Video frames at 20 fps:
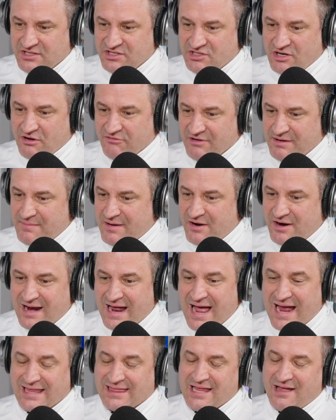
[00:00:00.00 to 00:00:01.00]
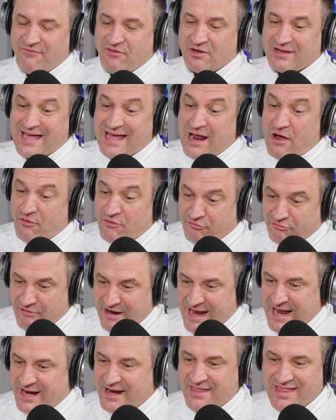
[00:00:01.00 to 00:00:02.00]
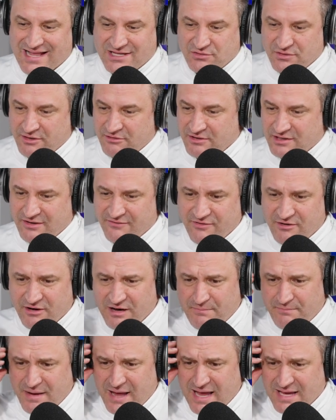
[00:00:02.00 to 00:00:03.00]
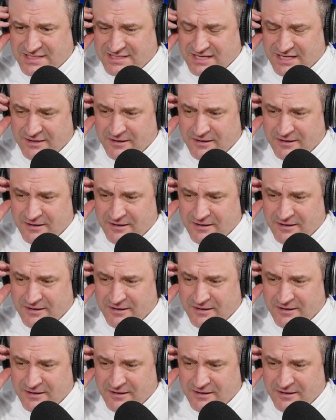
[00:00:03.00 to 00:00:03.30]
Start rebounded at a high level, got out and ran, and that's when they're at their very best.